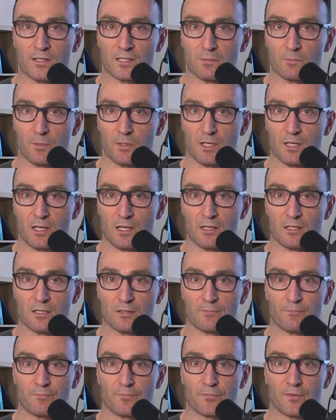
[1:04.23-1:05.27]
speed,
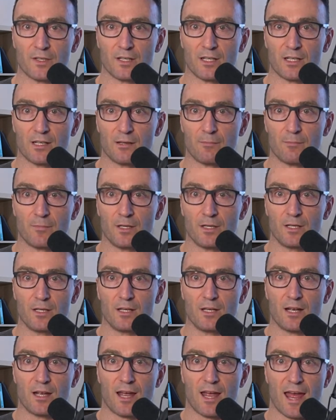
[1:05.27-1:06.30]
um,
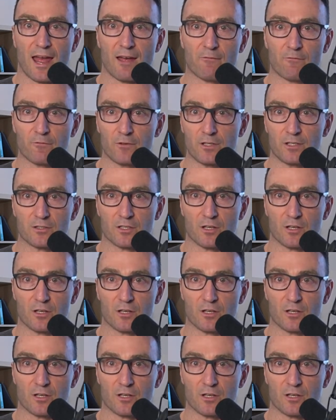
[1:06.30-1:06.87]
average,